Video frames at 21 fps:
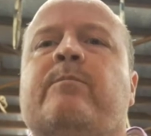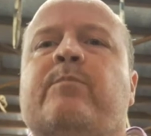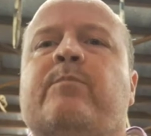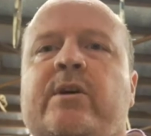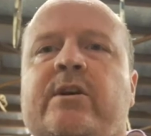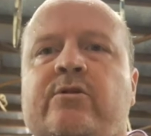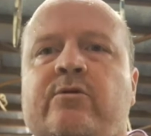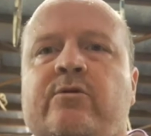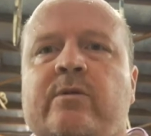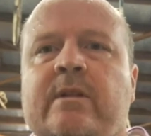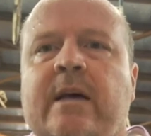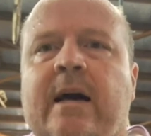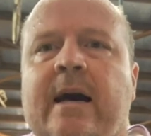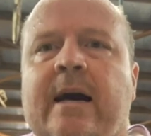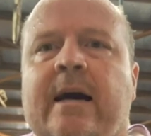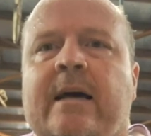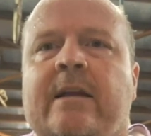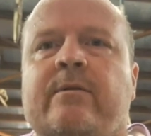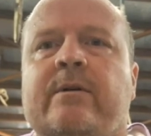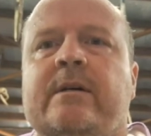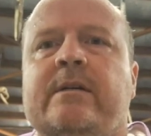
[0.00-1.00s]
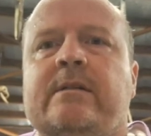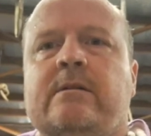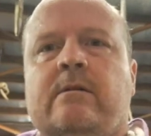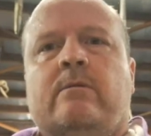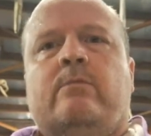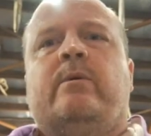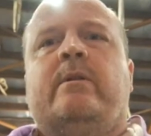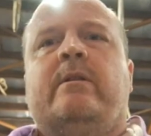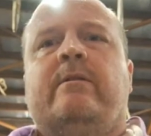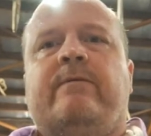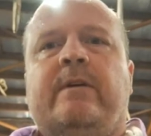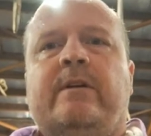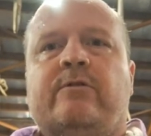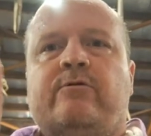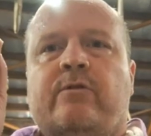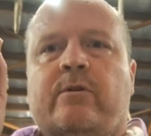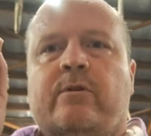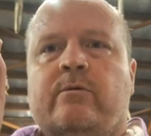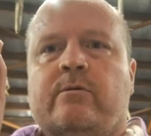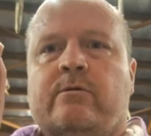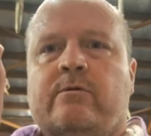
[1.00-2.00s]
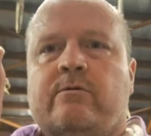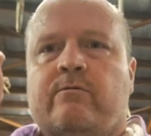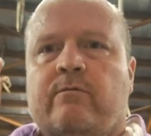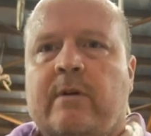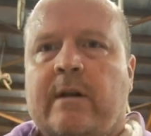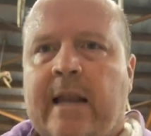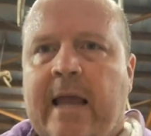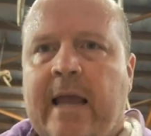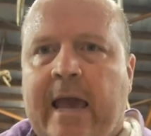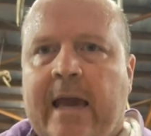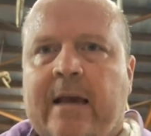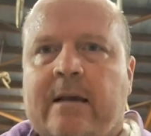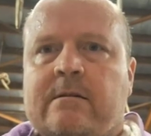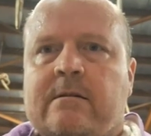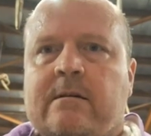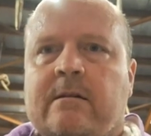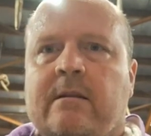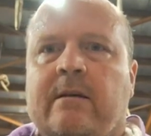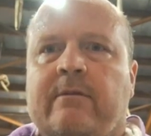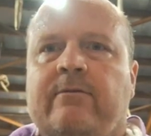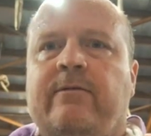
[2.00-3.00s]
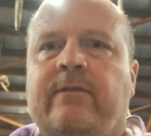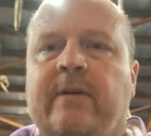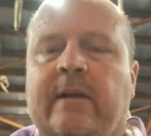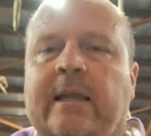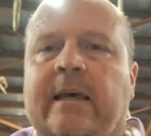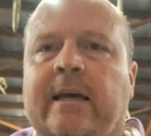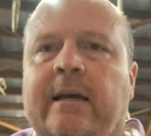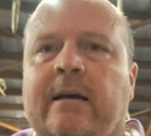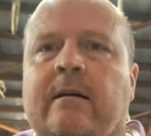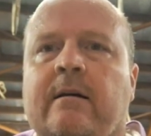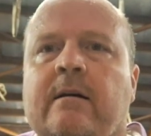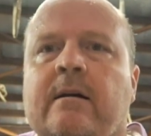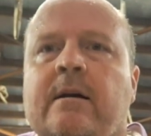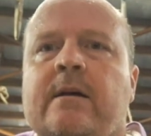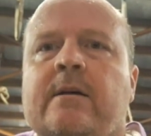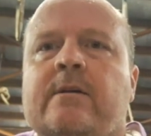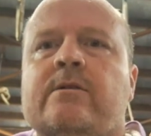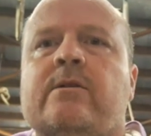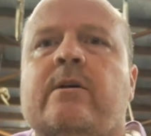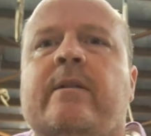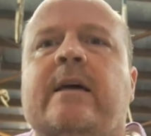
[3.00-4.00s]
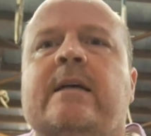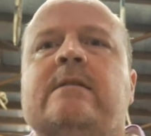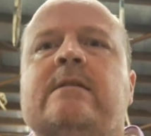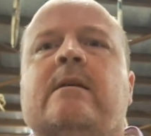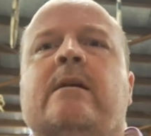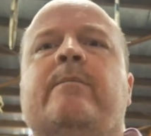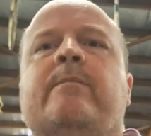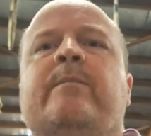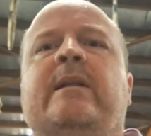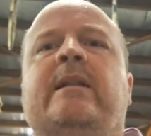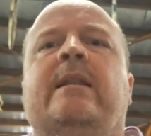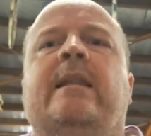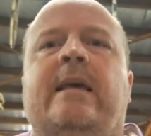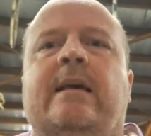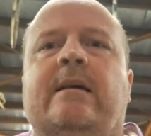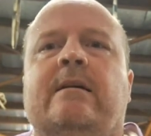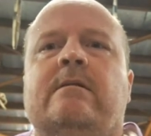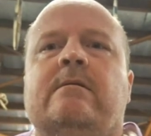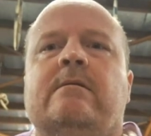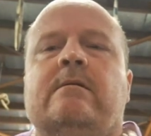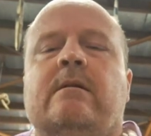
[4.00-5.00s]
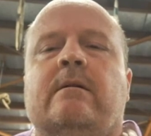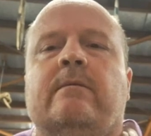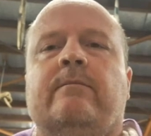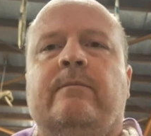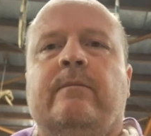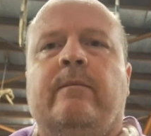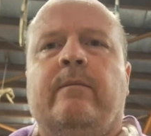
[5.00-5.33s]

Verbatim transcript: the pressure in the arteries when the ventricles relax and they're filling. So that's going to be less.